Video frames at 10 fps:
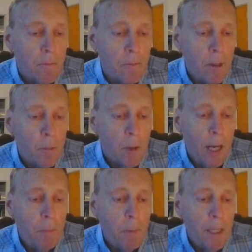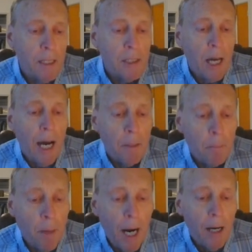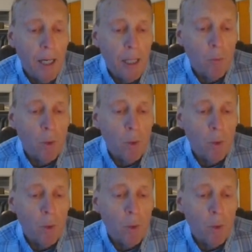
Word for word: Number 8 begins, I admire and